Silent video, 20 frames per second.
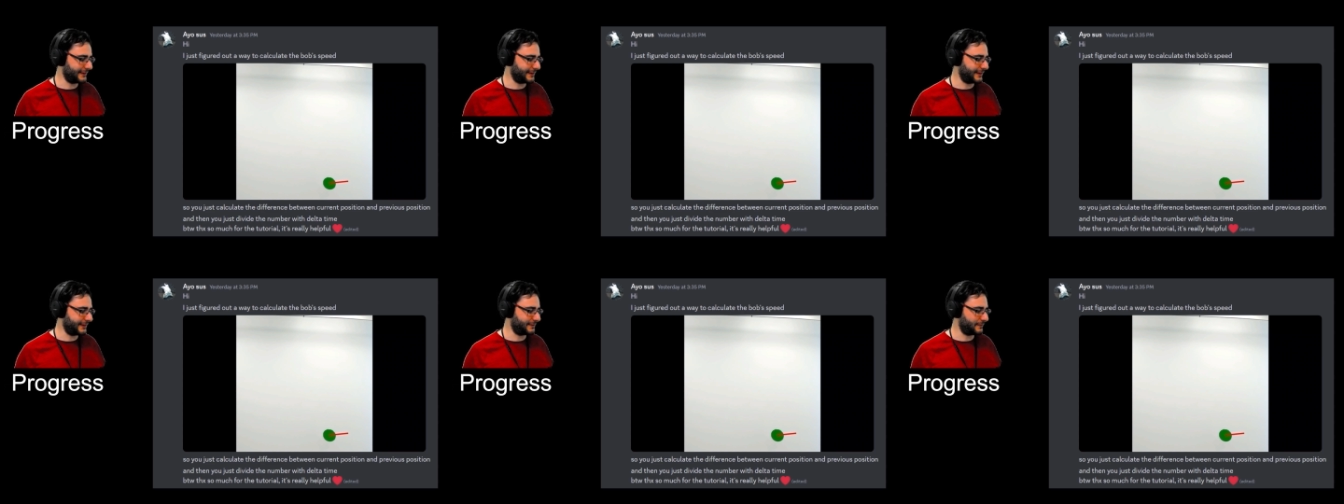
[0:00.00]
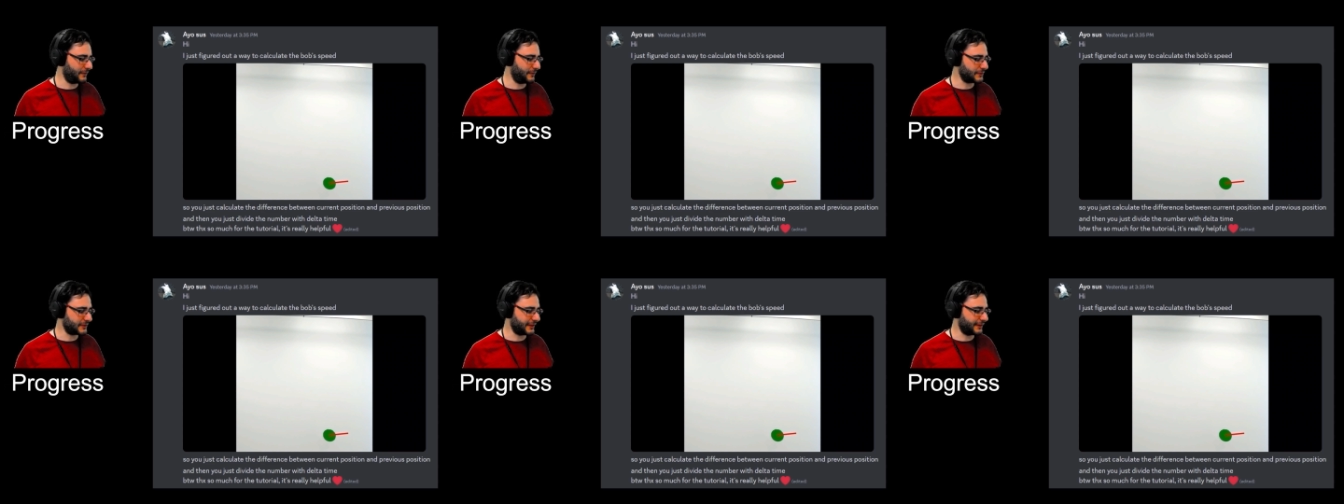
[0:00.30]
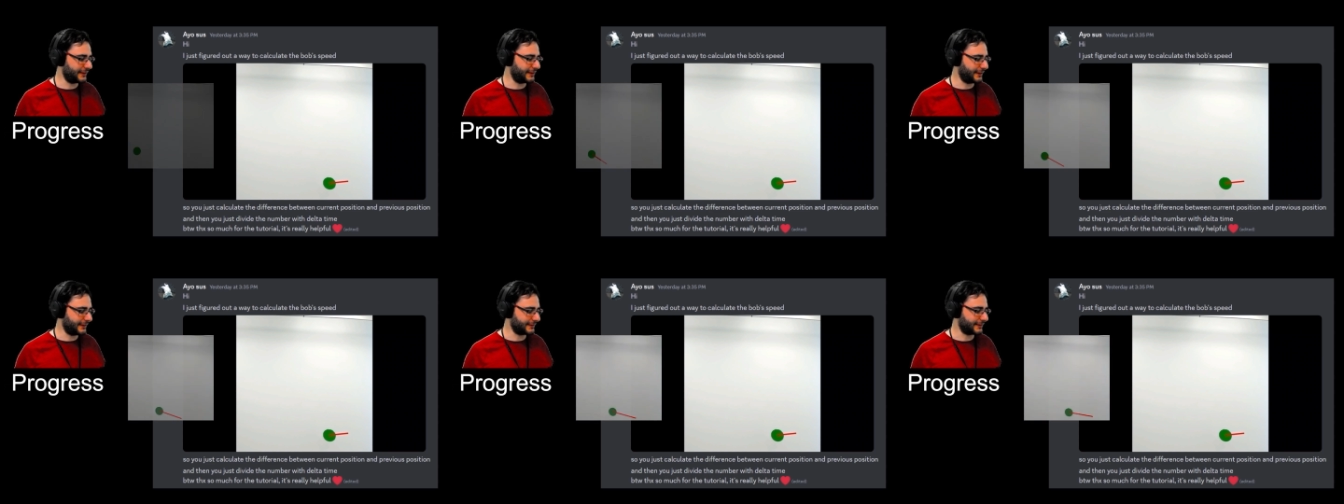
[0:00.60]
that using
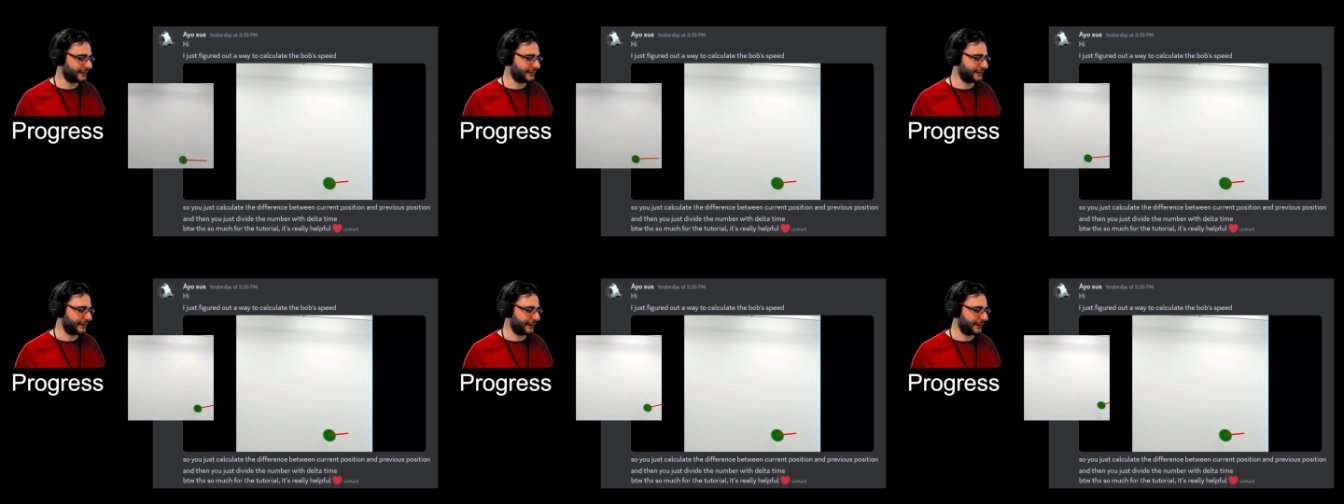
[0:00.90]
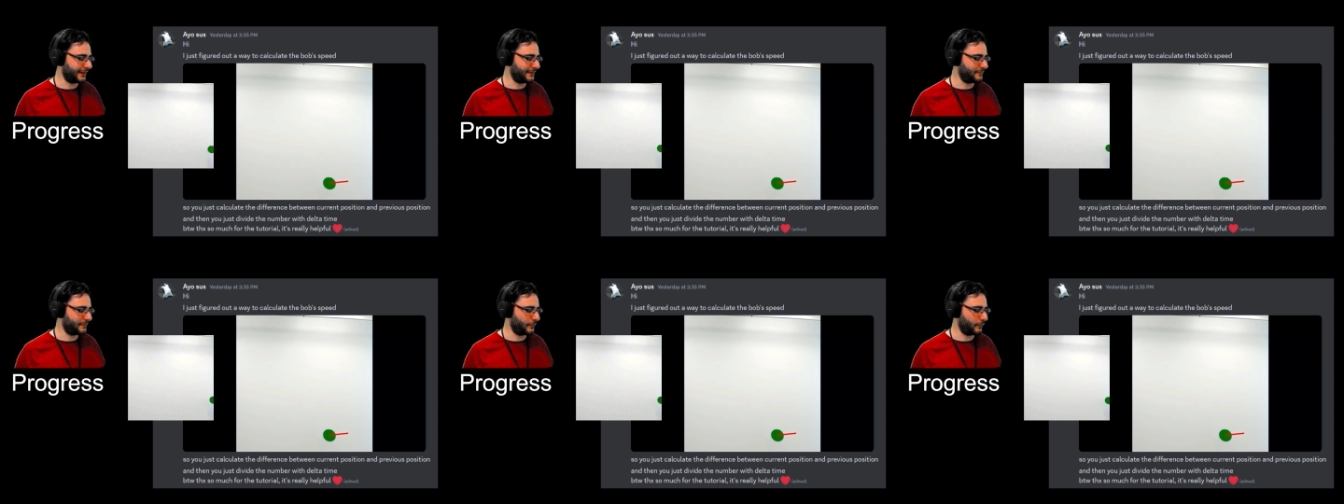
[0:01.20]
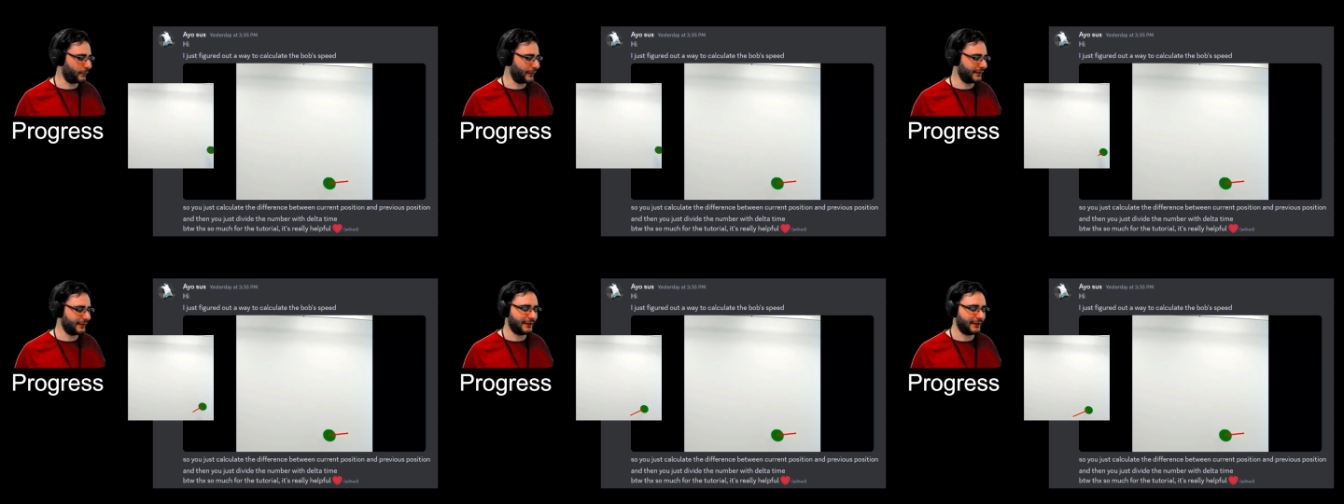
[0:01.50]
delta time
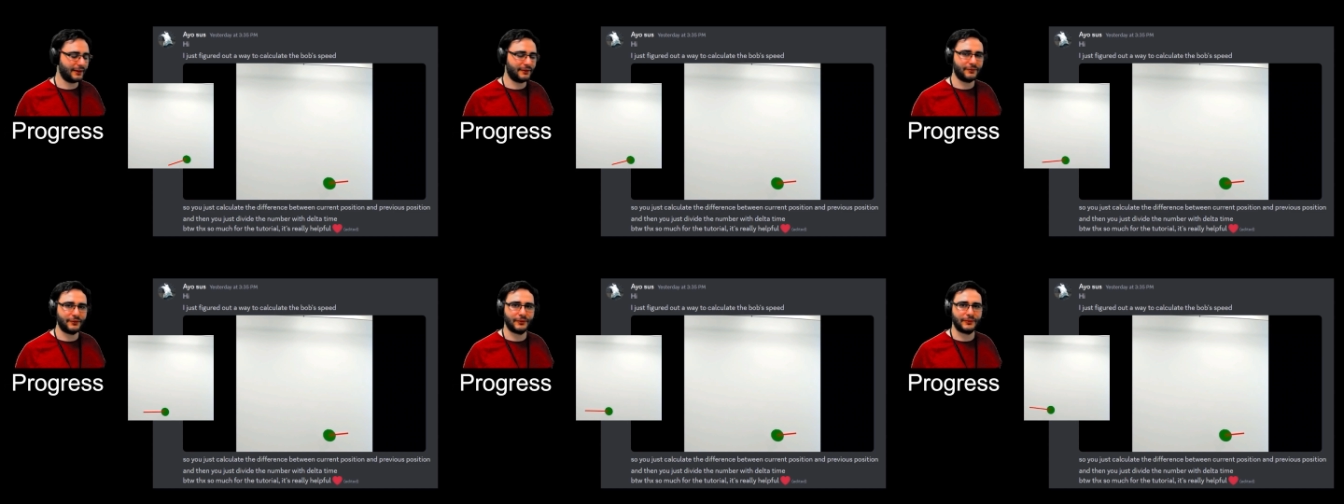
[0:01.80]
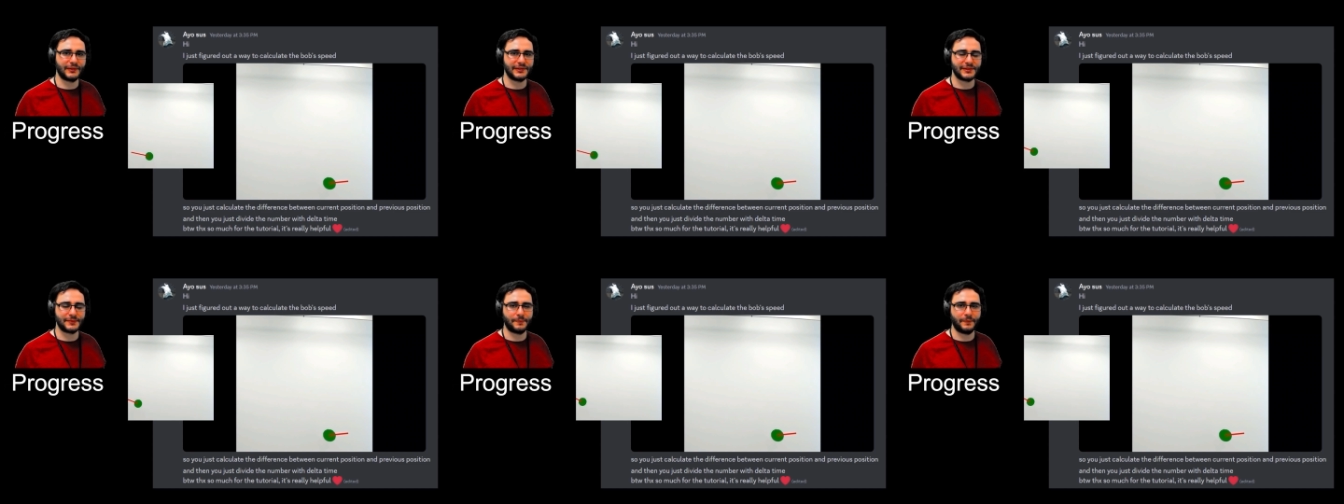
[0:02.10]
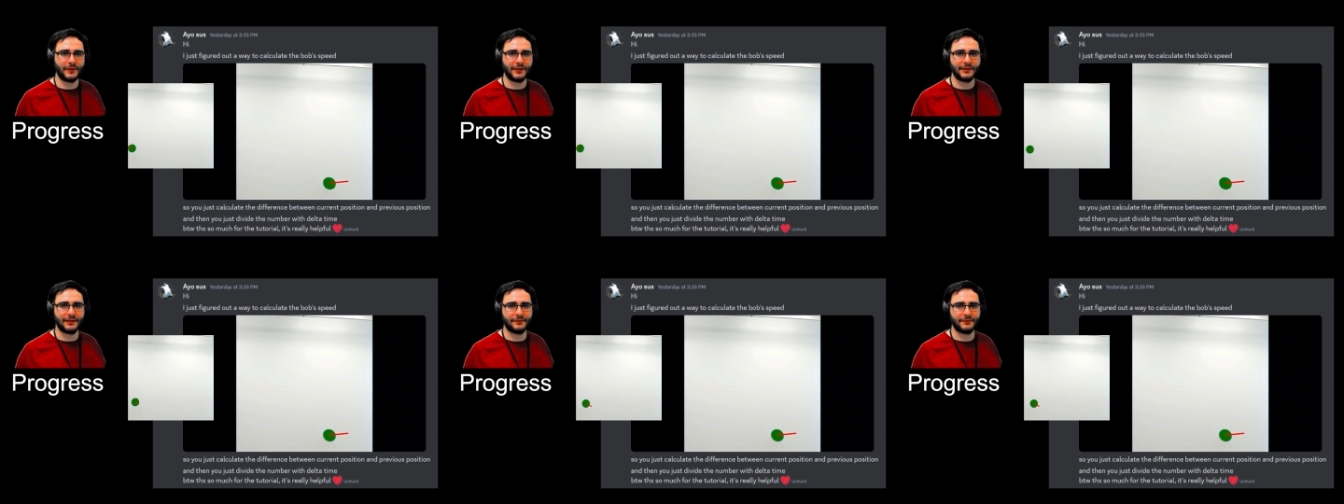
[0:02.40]
will give you the
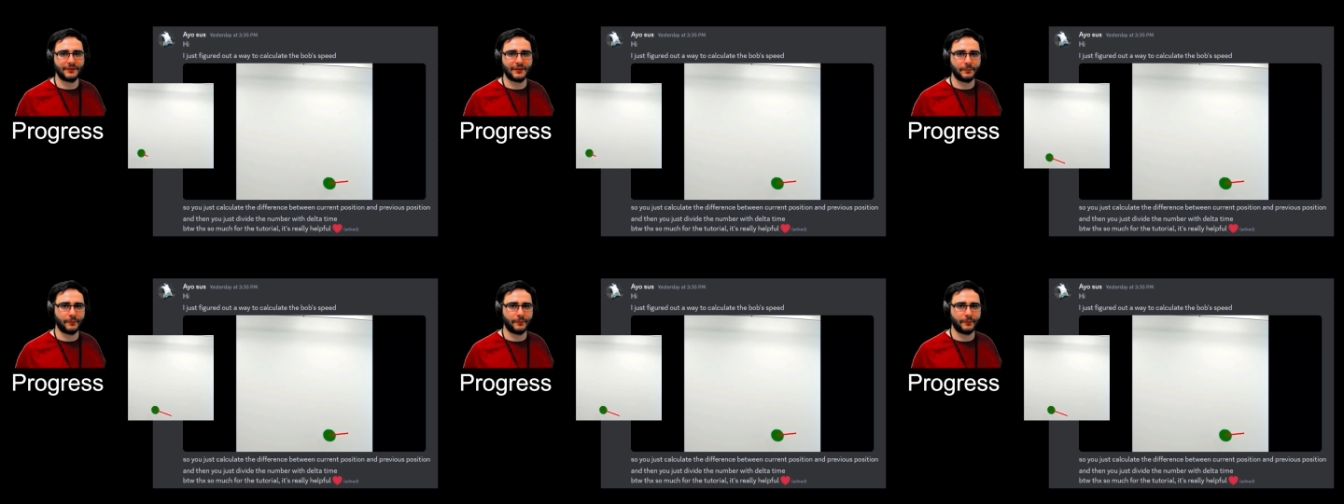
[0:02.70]
speed of the